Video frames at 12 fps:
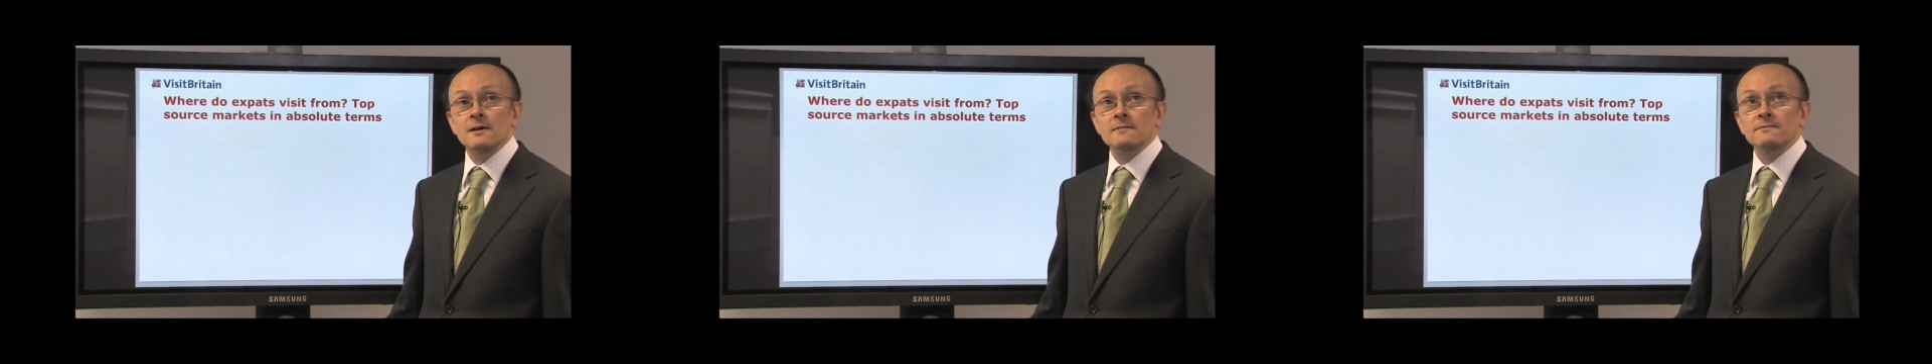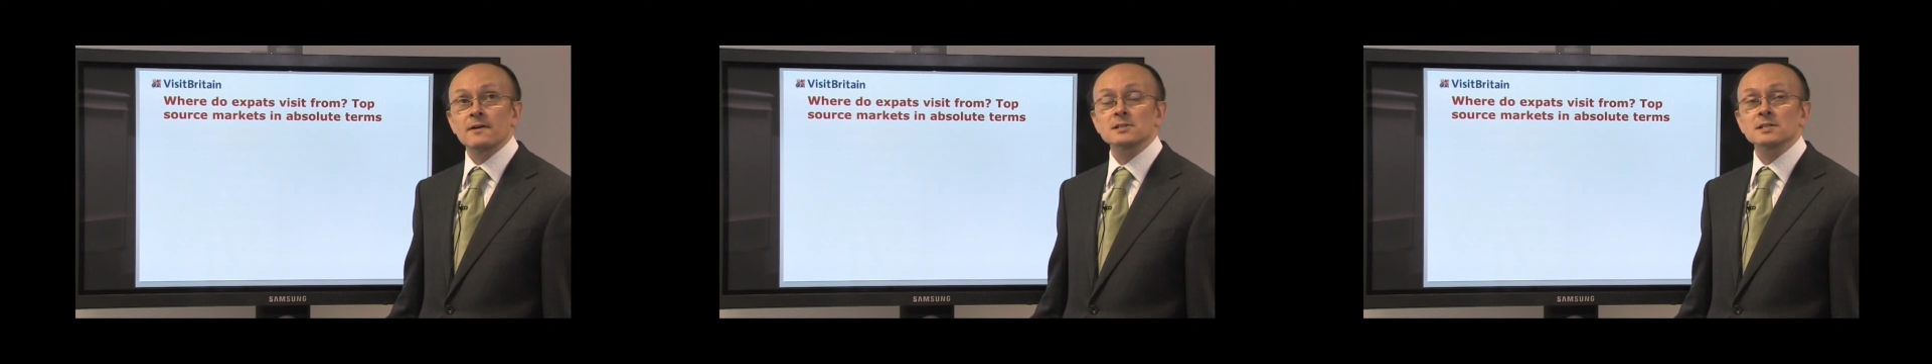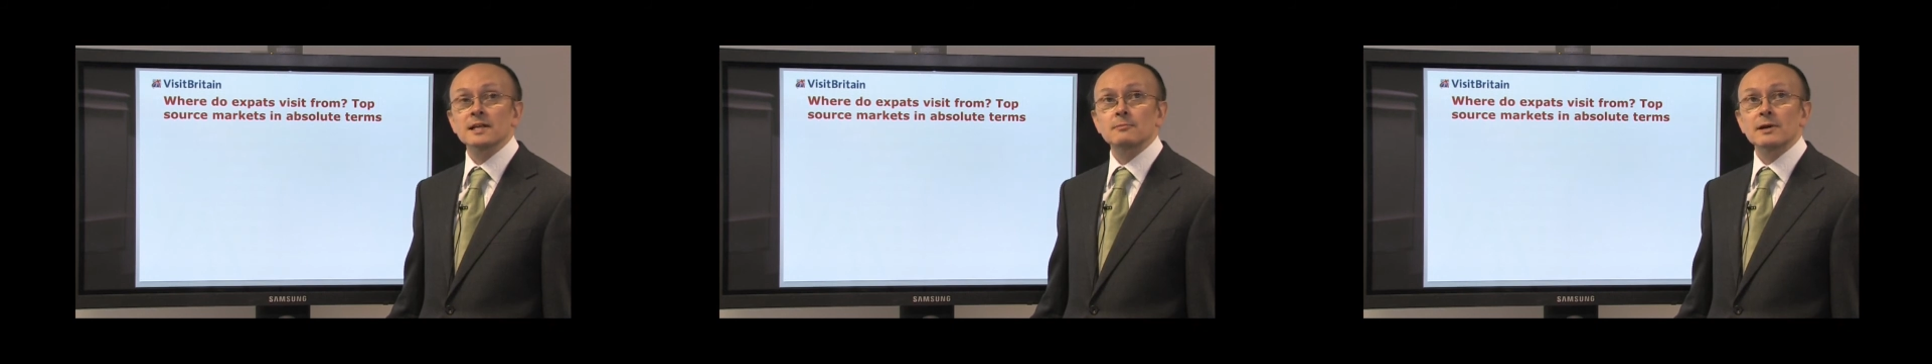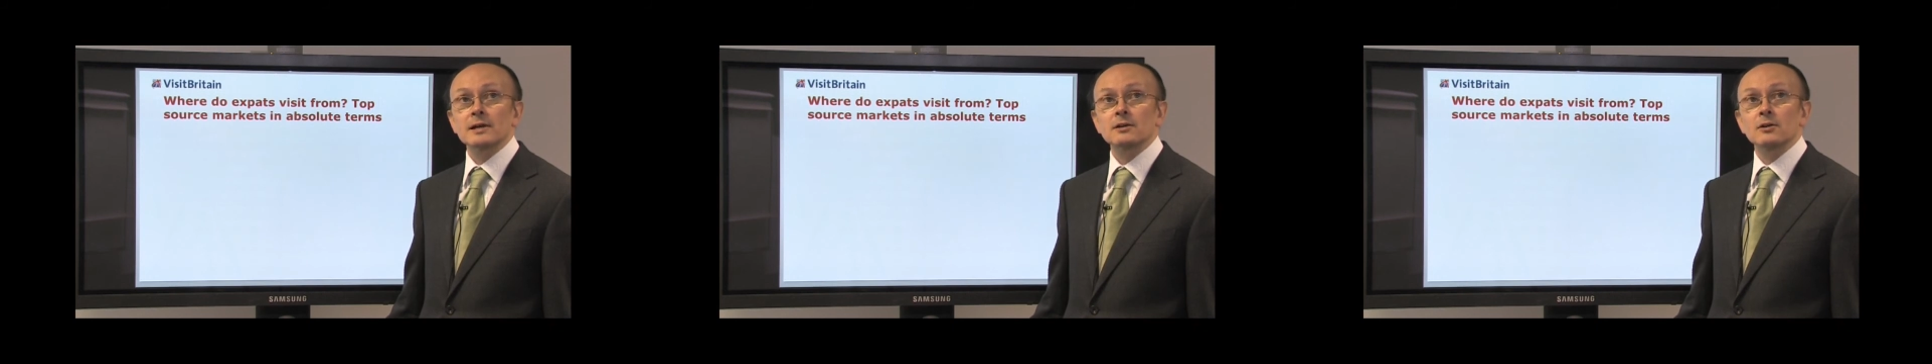Firstly,
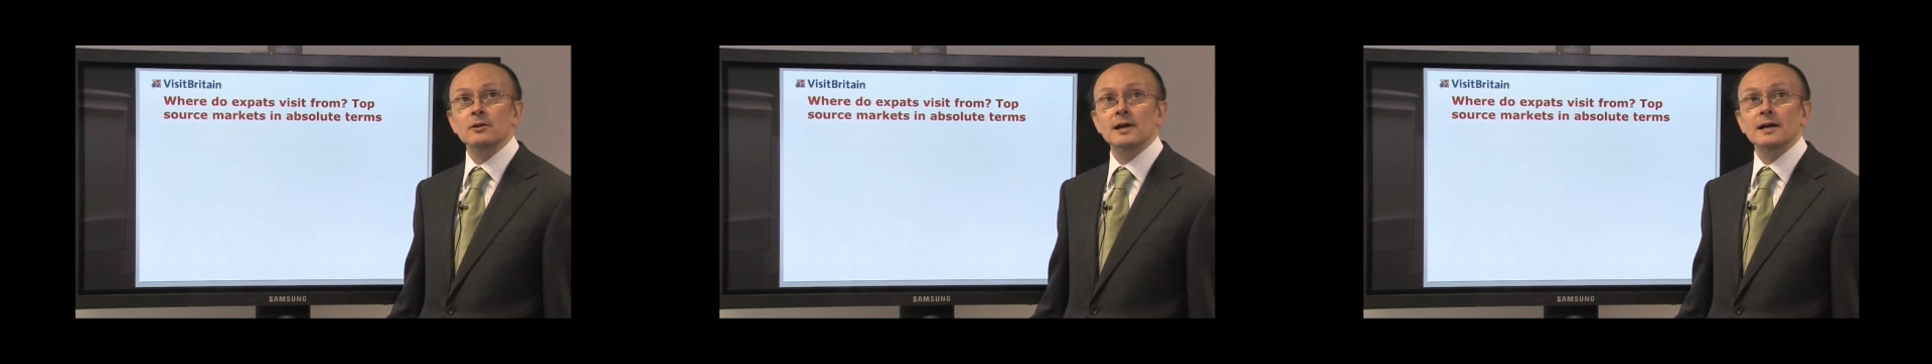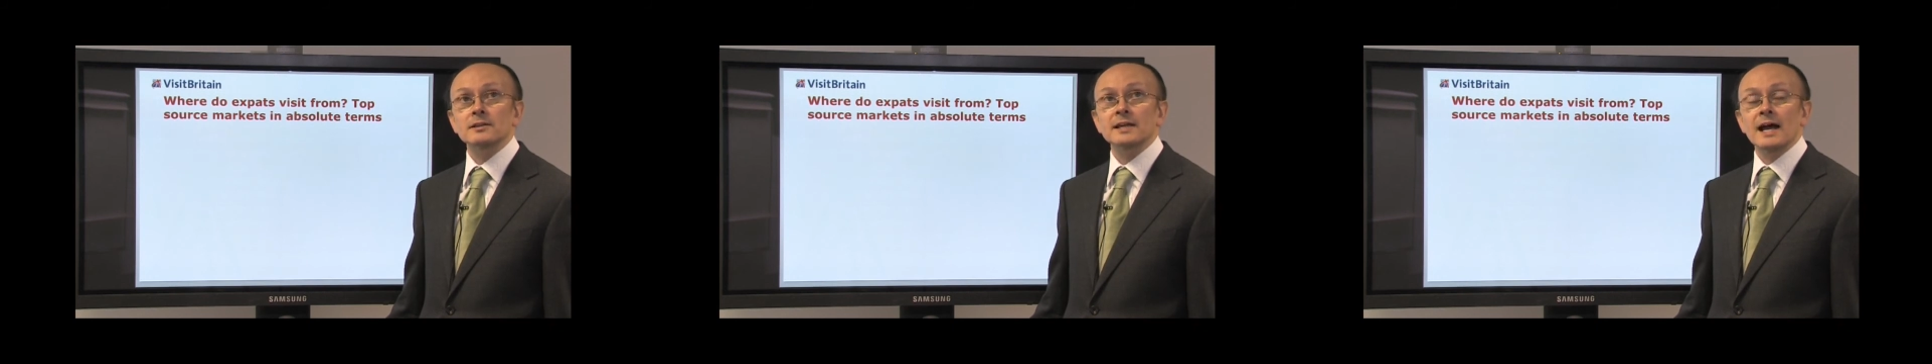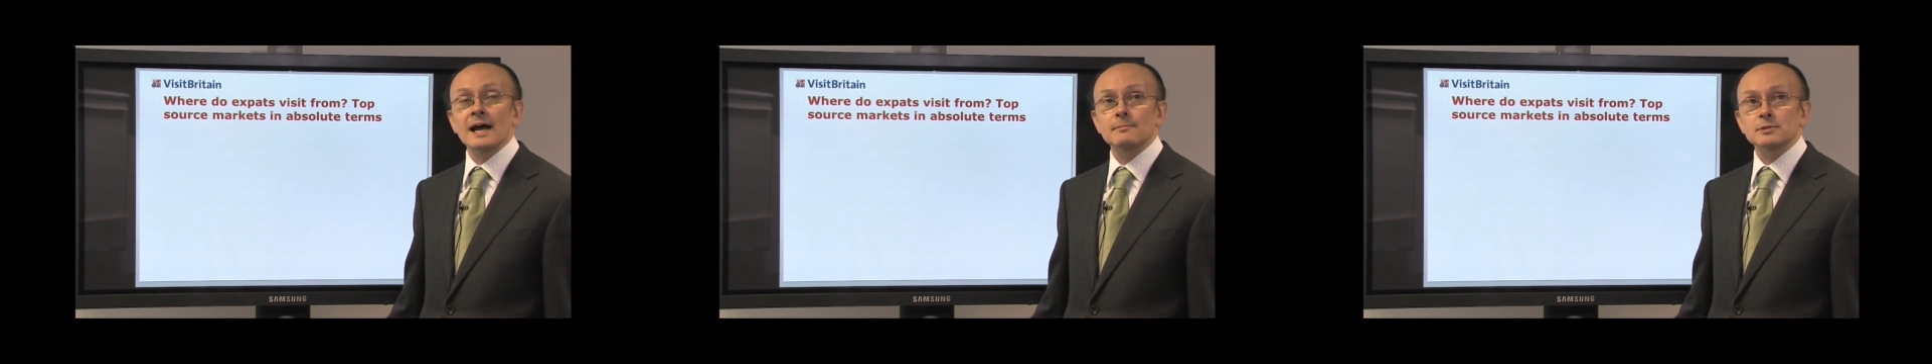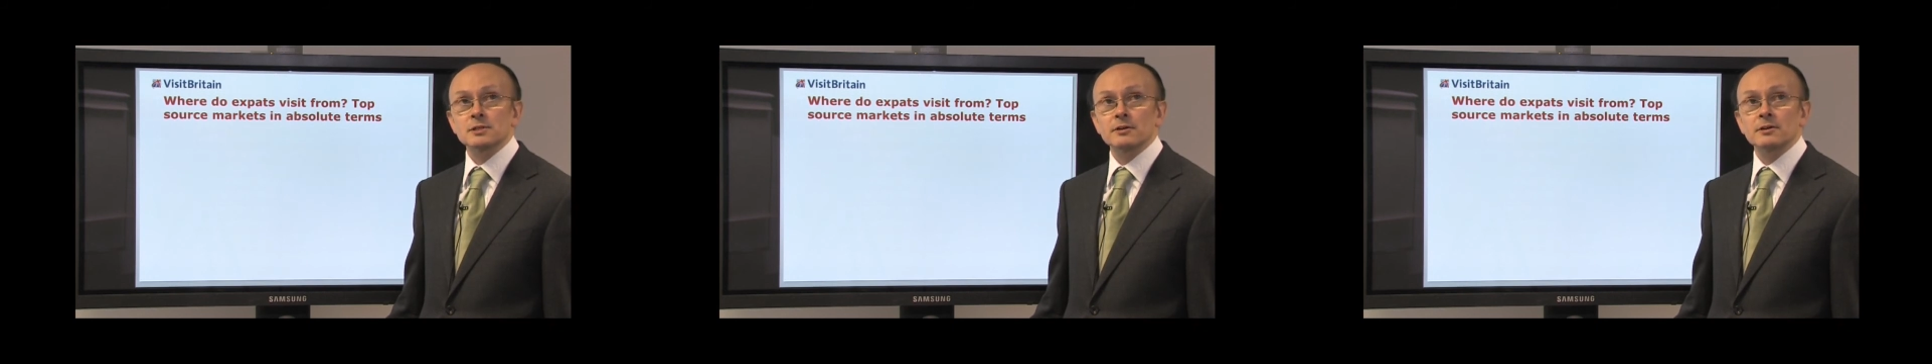we can look at the
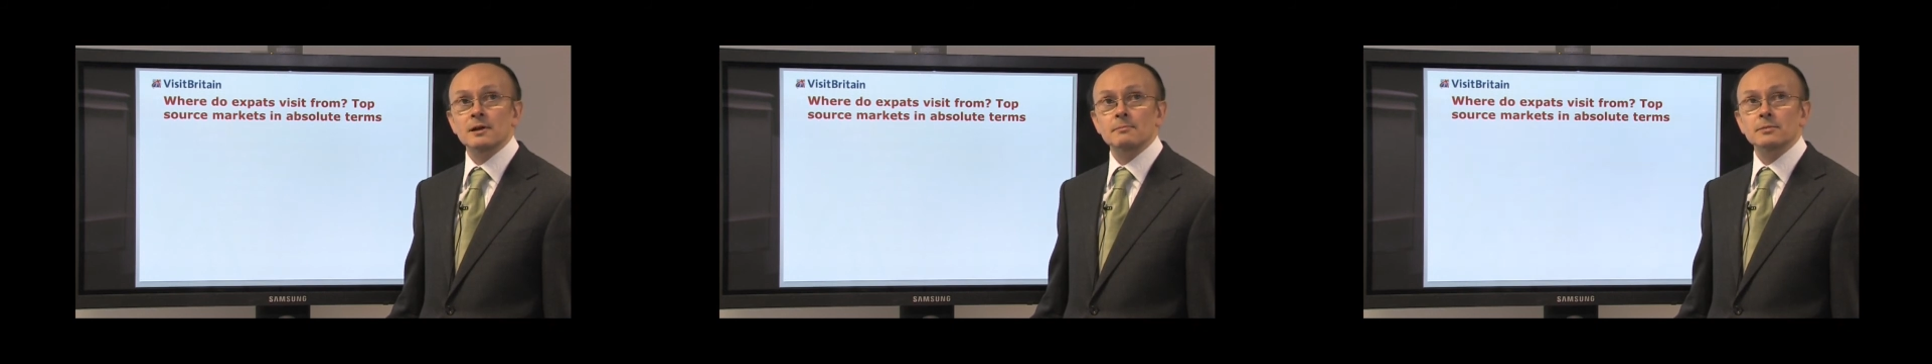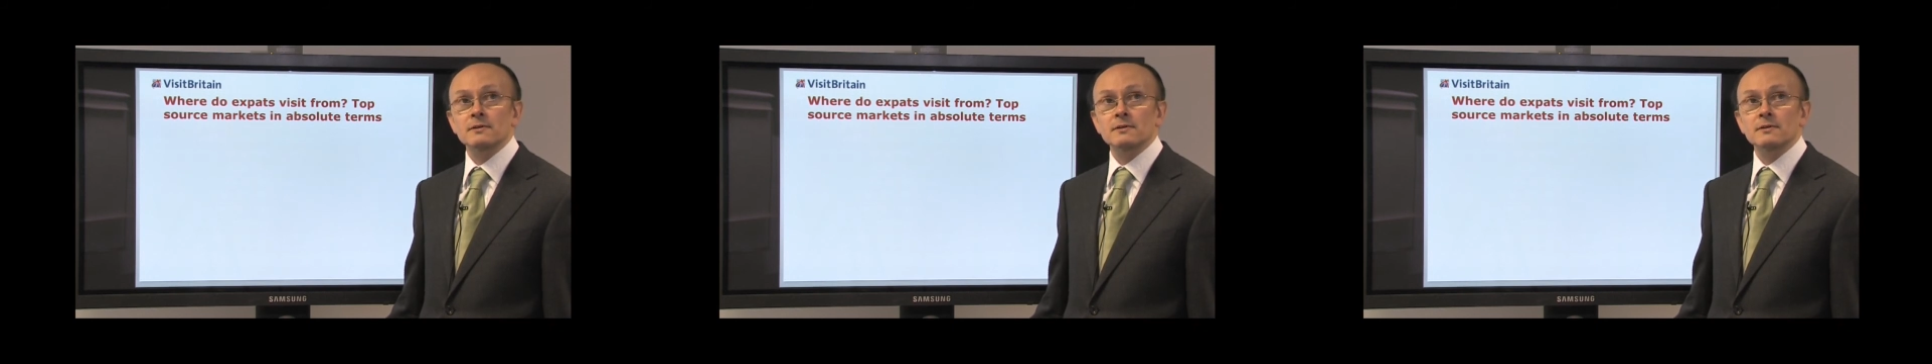absolute number